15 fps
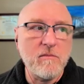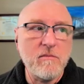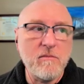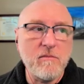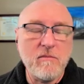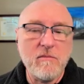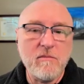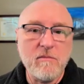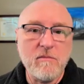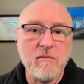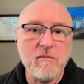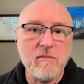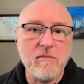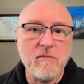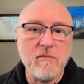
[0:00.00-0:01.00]

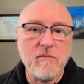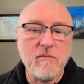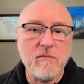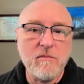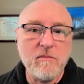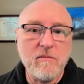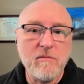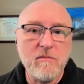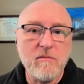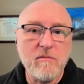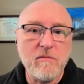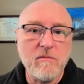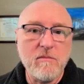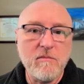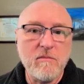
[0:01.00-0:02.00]

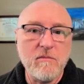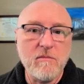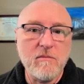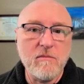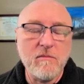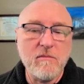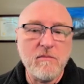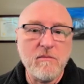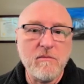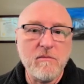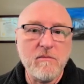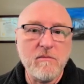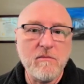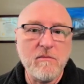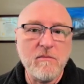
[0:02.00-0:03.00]

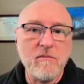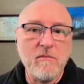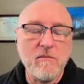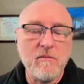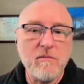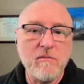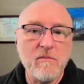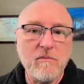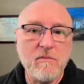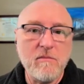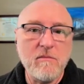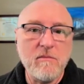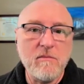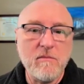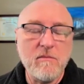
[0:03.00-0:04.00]

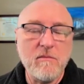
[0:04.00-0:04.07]
The person shown says nothing.